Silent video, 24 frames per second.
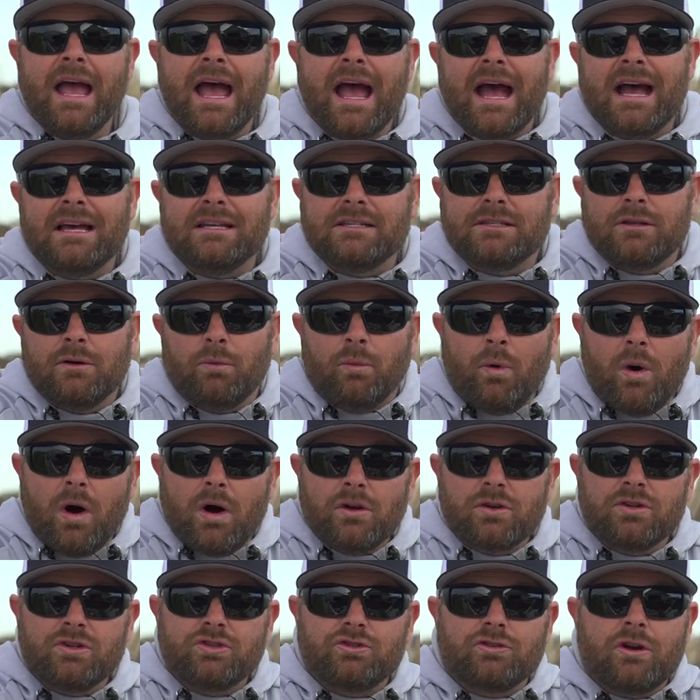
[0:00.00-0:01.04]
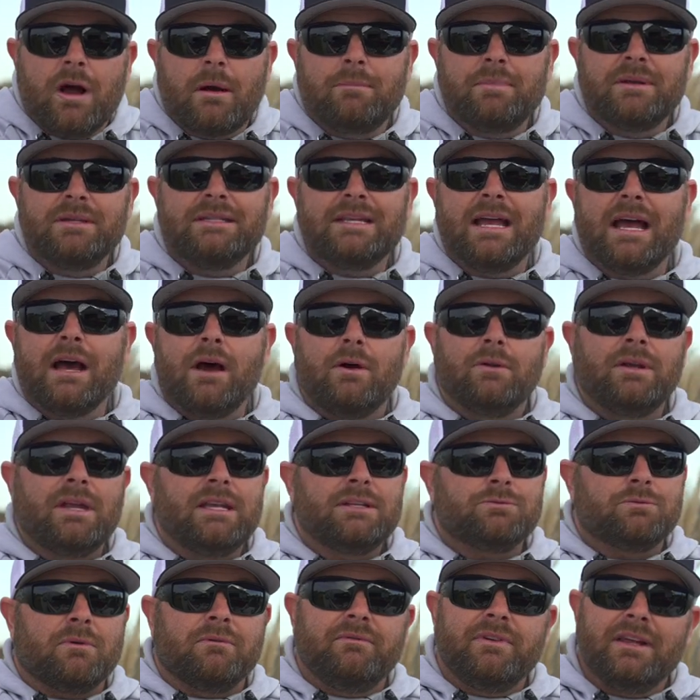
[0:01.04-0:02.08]
as the water's dropping down,
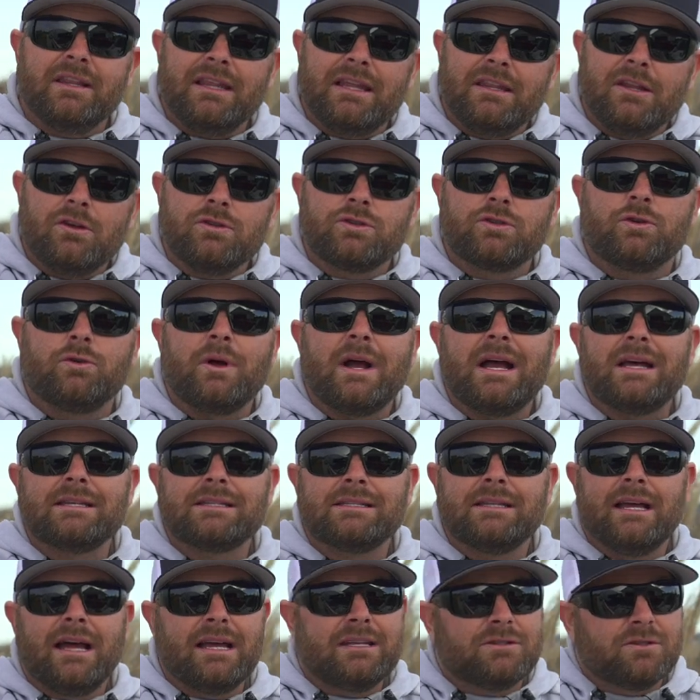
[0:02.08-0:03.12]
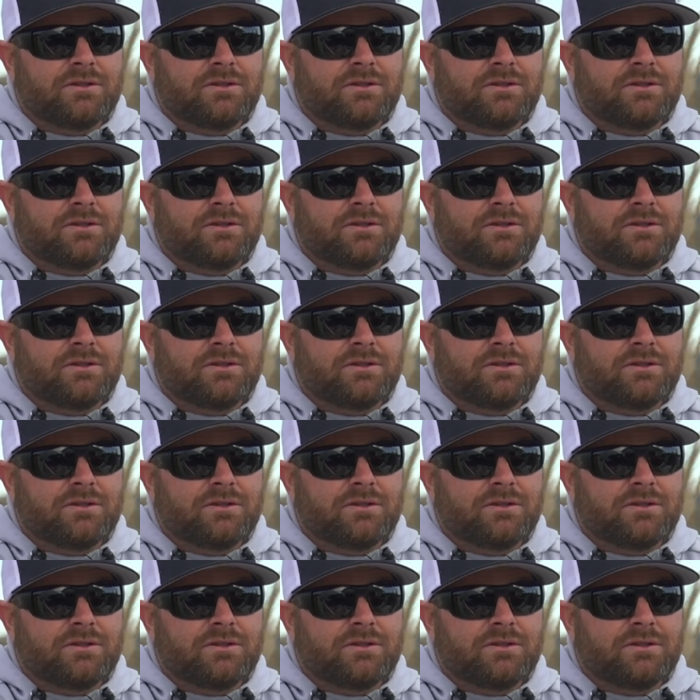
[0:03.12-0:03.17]
it's revealing those grass lines.